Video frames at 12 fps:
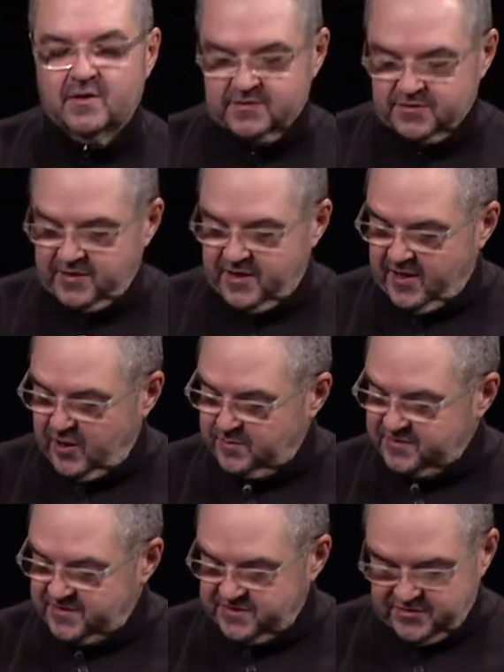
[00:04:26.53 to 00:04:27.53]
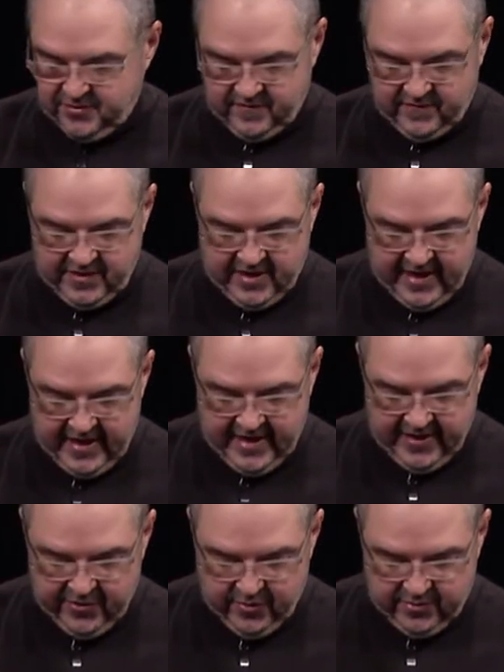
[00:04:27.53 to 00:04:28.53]
So the arm's in sort of a
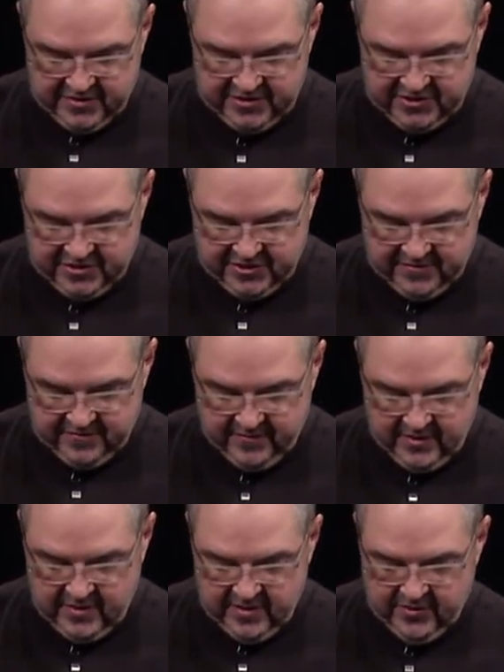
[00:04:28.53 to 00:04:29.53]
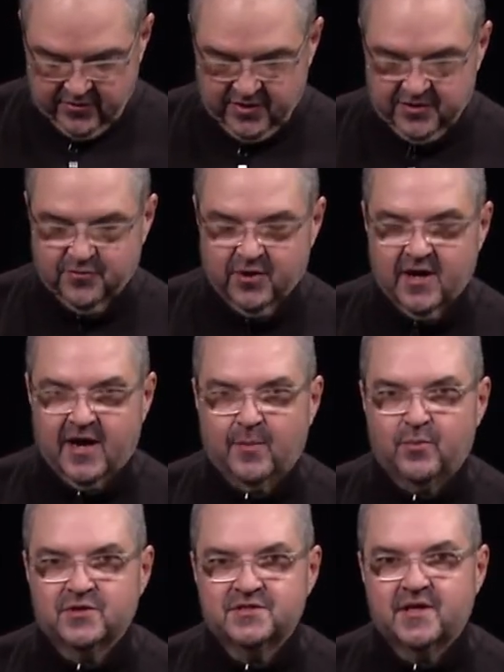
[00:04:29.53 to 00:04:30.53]
diagonal position in order to
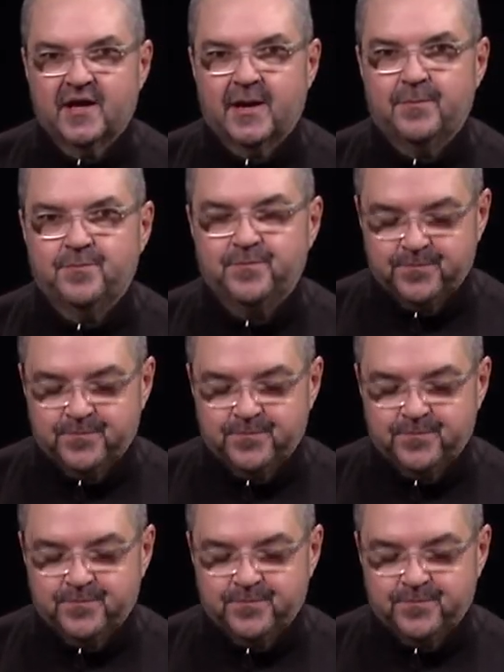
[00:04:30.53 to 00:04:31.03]
accomplish that.